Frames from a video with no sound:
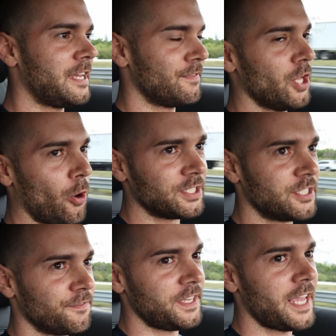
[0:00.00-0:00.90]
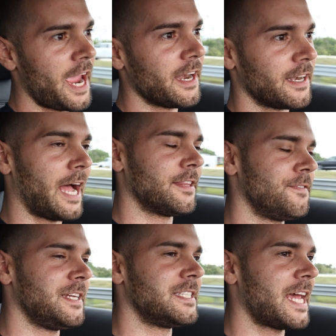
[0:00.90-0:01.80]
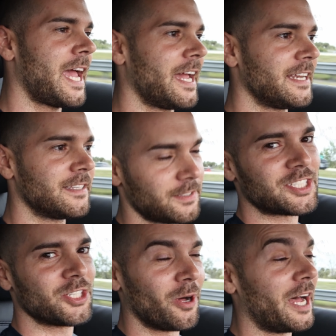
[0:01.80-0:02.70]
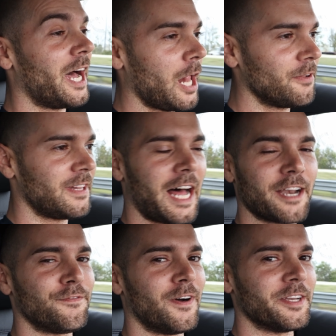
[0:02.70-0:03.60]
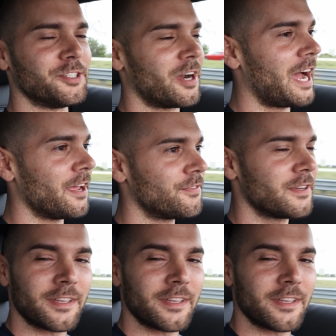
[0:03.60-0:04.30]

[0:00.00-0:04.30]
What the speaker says: Even though it's the V8 and not the V10, it's still a hell of a lot of fun to drive.